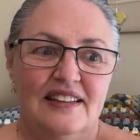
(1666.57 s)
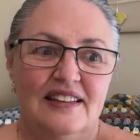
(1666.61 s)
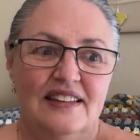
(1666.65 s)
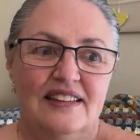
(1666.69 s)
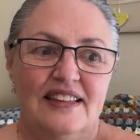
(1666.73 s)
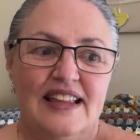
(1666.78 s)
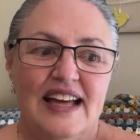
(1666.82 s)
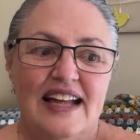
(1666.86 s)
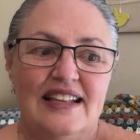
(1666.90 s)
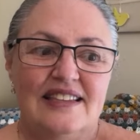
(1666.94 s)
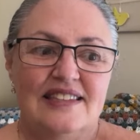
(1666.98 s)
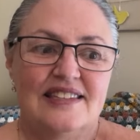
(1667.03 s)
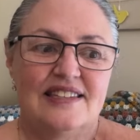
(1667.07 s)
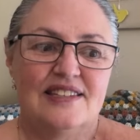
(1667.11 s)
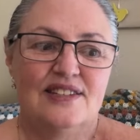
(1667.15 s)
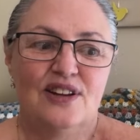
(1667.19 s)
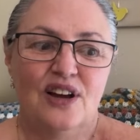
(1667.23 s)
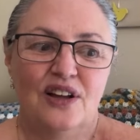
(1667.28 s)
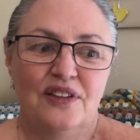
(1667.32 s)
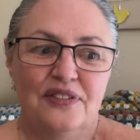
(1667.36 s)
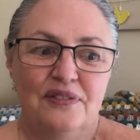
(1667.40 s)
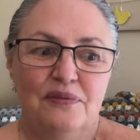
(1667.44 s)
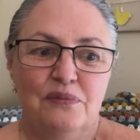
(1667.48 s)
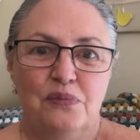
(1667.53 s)
that's
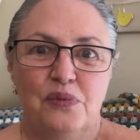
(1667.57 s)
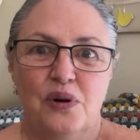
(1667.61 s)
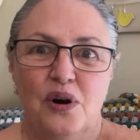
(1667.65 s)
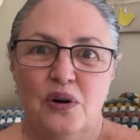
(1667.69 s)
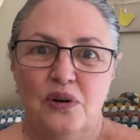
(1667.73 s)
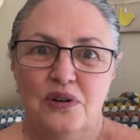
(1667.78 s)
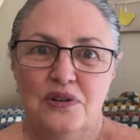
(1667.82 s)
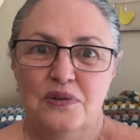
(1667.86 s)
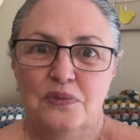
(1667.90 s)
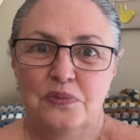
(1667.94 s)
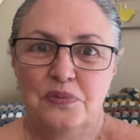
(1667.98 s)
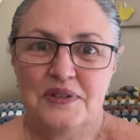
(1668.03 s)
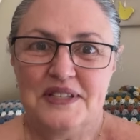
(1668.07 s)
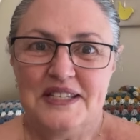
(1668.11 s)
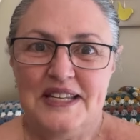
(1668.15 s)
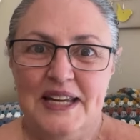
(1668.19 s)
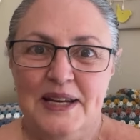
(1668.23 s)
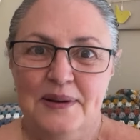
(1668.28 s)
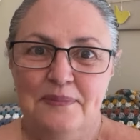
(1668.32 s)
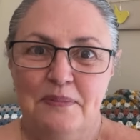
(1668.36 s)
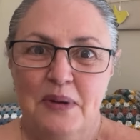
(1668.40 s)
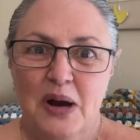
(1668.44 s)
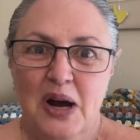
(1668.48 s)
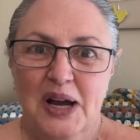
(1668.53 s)
not what was
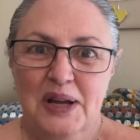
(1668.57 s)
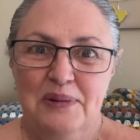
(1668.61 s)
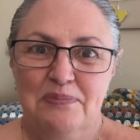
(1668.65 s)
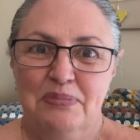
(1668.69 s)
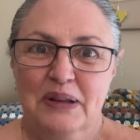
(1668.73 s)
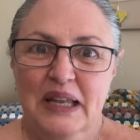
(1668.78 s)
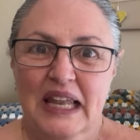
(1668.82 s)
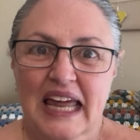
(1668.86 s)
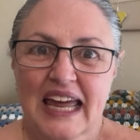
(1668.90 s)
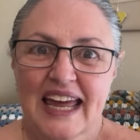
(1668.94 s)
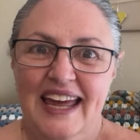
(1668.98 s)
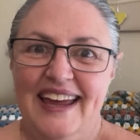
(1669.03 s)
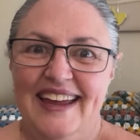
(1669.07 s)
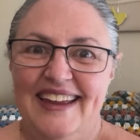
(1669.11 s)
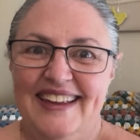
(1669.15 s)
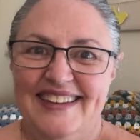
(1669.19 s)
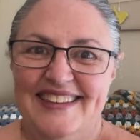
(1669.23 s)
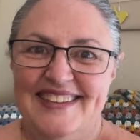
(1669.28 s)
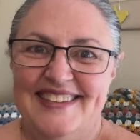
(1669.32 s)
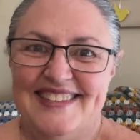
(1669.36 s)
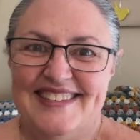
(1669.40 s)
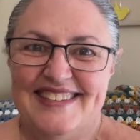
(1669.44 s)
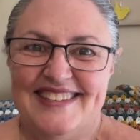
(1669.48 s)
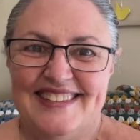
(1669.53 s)
in my
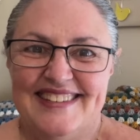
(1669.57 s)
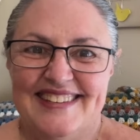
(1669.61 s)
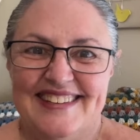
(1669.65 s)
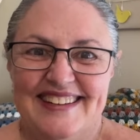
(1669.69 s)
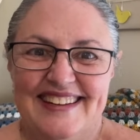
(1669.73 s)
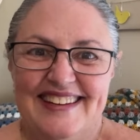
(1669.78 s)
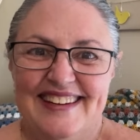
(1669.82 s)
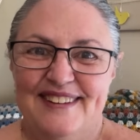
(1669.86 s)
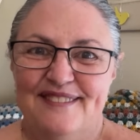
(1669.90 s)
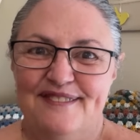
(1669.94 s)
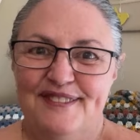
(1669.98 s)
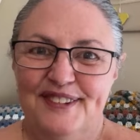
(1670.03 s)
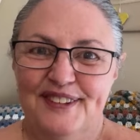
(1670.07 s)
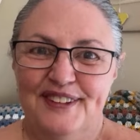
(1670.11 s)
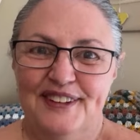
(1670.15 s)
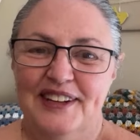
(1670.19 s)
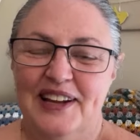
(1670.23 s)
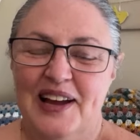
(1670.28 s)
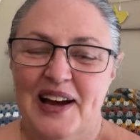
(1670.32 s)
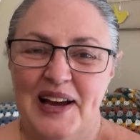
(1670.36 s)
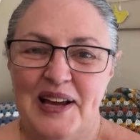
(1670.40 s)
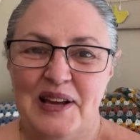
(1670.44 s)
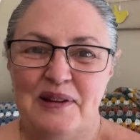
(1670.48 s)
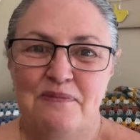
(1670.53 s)
plans. And if you're
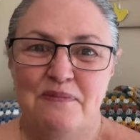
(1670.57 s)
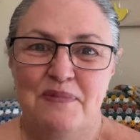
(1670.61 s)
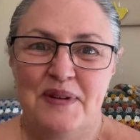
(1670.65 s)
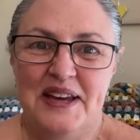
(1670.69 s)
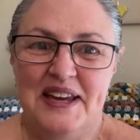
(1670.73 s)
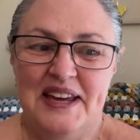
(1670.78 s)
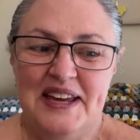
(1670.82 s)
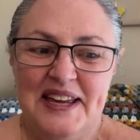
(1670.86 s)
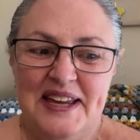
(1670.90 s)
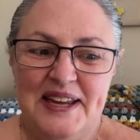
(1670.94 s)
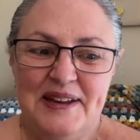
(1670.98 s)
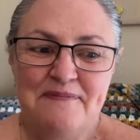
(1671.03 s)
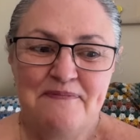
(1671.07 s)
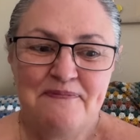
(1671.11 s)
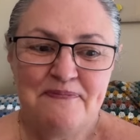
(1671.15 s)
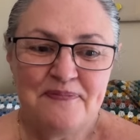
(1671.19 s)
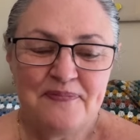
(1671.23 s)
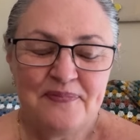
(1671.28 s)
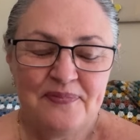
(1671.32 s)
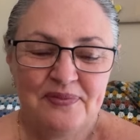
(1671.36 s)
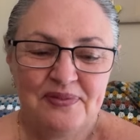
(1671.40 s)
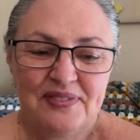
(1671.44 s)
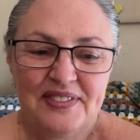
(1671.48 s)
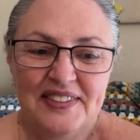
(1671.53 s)
like me,
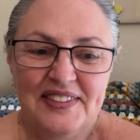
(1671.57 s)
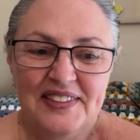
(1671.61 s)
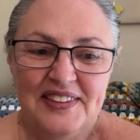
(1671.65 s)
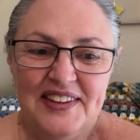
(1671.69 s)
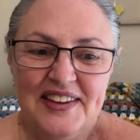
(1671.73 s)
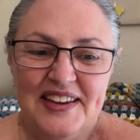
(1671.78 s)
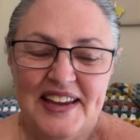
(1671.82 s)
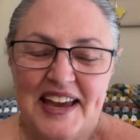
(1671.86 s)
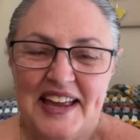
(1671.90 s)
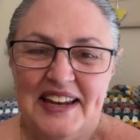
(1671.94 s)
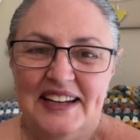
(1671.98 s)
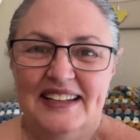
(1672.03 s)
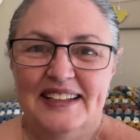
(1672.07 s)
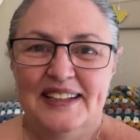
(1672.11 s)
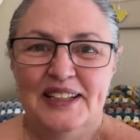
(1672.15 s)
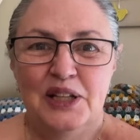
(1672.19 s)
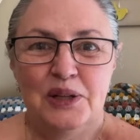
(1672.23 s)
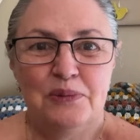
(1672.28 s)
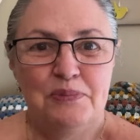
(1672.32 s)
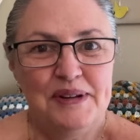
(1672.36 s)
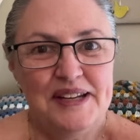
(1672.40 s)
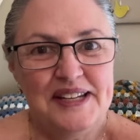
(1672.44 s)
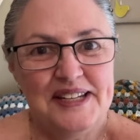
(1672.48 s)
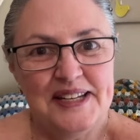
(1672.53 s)
you get a little
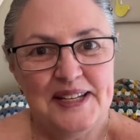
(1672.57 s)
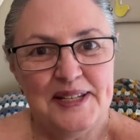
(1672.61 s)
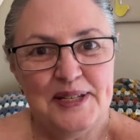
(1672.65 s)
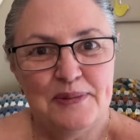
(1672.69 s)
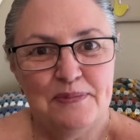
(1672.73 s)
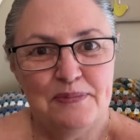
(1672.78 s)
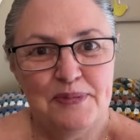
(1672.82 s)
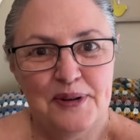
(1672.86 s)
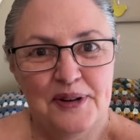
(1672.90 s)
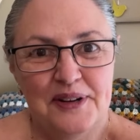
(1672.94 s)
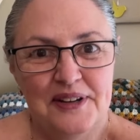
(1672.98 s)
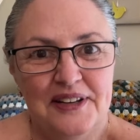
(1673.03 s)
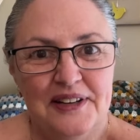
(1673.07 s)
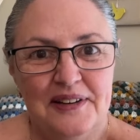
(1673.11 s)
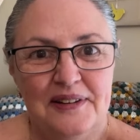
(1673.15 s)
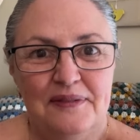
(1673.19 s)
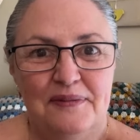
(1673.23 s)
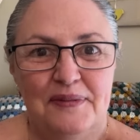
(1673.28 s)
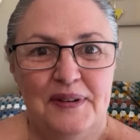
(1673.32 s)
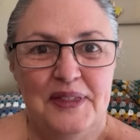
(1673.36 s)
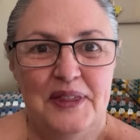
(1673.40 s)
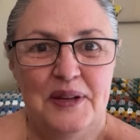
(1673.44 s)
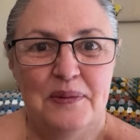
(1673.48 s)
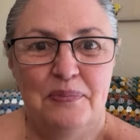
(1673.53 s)
bit disappointed
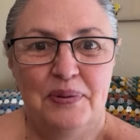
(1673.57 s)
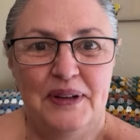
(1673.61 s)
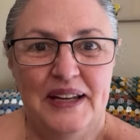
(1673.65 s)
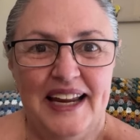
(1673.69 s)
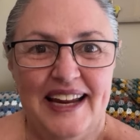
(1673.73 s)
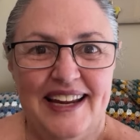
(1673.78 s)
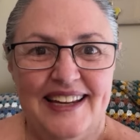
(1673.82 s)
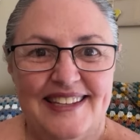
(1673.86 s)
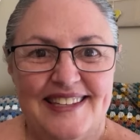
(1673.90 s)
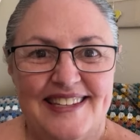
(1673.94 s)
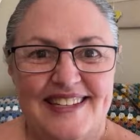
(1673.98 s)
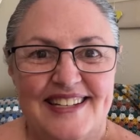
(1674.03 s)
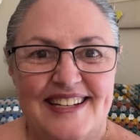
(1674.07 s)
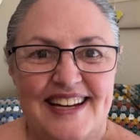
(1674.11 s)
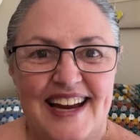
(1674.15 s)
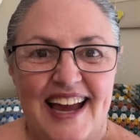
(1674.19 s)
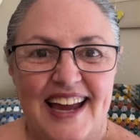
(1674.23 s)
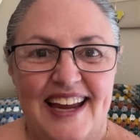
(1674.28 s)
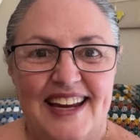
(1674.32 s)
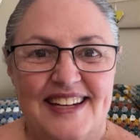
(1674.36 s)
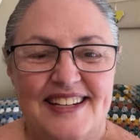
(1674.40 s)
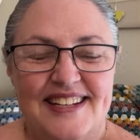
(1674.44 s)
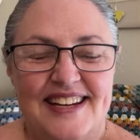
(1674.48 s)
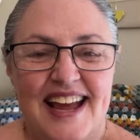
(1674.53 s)
when the plans
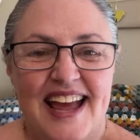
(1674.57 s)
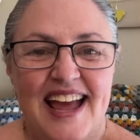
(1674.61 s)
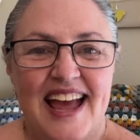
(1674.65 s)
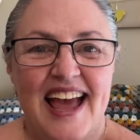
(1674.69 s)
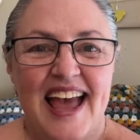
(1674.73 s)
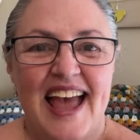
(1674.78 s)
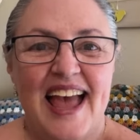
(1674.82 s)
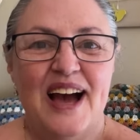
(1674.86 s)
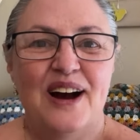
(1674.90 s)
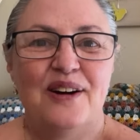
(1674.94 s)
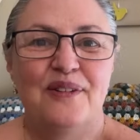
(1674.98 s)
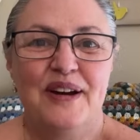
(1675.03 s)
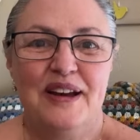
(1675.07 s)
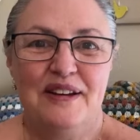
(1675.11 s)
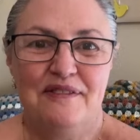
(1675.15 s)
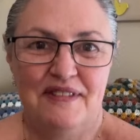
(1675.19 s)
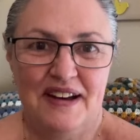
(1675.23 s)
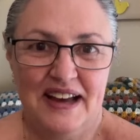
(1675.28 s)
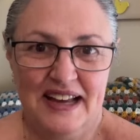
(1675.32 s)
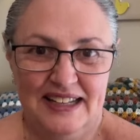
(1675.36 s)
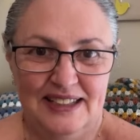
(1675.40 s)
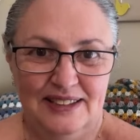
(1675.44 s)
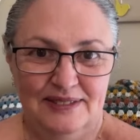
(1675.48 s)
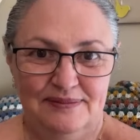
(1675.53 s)
change.
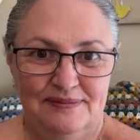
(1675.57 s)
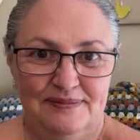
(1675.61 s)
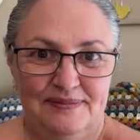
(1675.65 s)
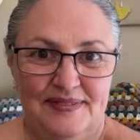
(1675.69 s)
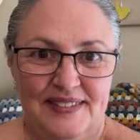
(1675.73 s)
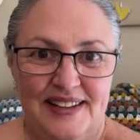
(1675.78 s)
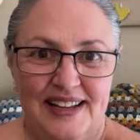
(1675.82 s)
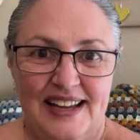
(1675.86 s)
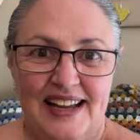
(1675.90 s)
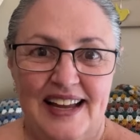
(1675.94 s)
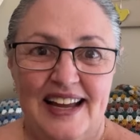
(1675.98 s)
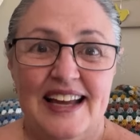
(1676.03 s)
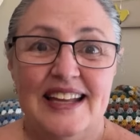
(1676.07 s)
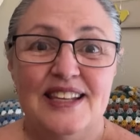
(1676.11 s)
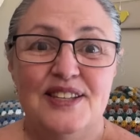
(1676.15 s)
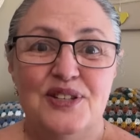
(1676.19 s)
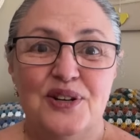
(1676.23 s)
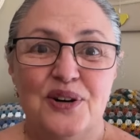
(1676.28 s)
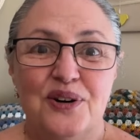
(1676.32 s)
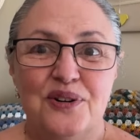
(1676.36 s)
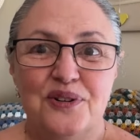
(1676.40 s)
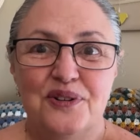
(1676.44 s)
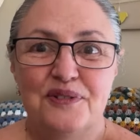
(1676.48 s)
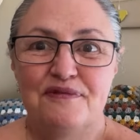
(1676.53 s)
However, it's
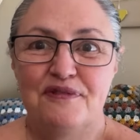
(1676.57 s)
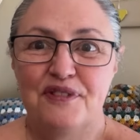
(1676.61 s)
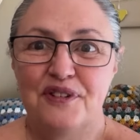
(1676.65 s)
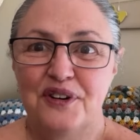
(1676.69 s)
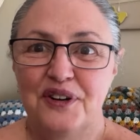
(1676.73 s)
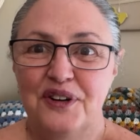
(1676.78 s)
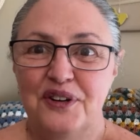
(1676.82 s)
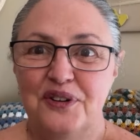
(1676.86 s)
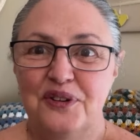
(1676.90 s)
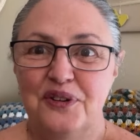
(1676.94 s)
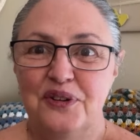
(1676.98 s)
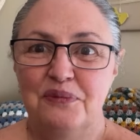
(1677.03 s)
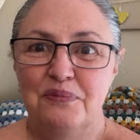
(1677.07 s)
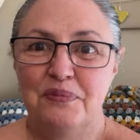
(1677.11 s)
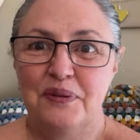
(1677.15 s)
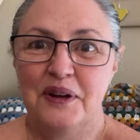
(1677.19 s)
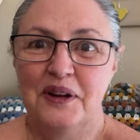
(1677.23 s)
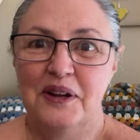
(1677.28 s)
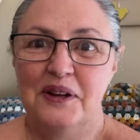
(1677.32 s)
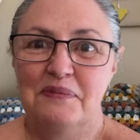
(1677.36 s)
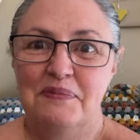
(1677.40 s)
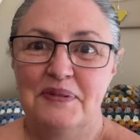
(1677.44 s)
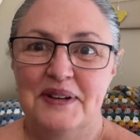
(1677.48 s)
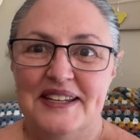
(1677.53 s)
all for a good
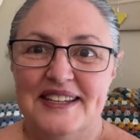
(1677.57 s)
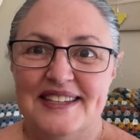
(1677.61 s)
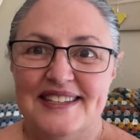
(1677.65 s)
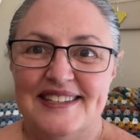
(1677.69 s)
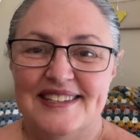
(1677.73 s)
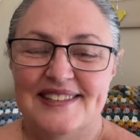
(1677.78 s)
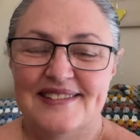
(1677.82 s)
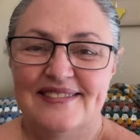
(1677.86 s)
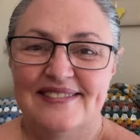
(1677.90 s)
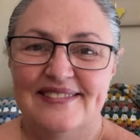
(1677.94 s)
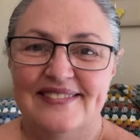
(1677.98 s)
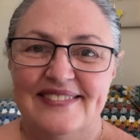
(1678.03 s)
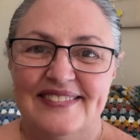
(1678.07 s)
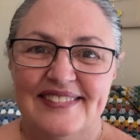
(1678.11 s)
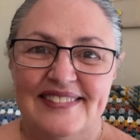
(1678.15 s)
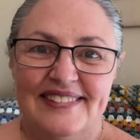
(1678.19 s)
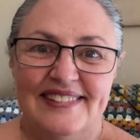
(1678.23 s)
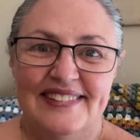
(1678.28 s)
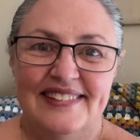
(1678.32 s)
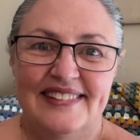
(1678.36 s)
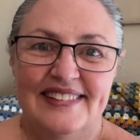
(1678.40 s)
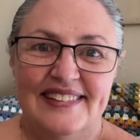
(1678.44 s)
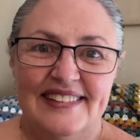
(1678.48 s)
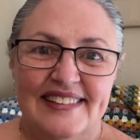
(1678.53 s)
purpose.
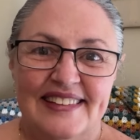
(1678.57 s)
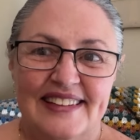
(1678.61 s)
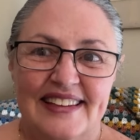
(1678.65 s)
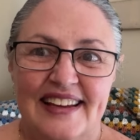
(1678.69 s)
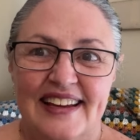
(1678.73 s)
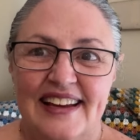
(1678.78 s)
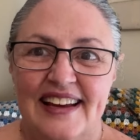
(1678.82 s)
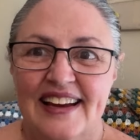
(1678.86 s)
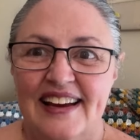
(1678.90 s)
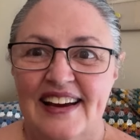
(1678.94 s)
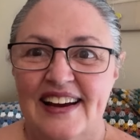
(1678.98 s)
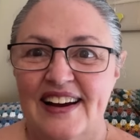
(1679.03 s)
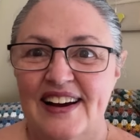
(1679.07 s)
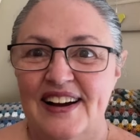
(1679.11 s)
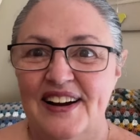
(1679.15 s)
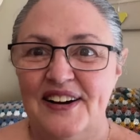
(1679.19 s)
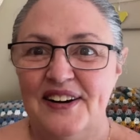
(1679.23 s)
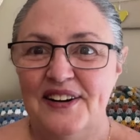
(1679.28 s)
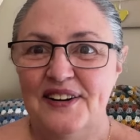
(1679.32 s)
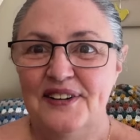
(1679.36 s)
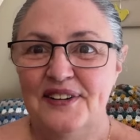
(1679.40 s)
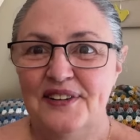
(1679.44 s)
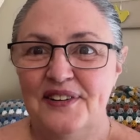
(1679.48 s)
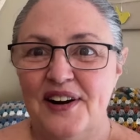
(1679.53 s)

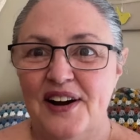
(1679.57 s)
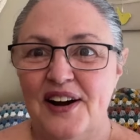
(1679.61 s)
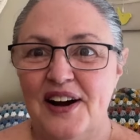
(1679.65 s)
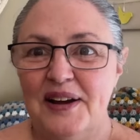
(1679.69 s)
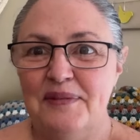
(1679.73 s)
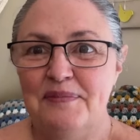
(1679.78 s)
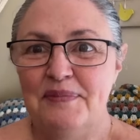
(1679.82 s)
All right,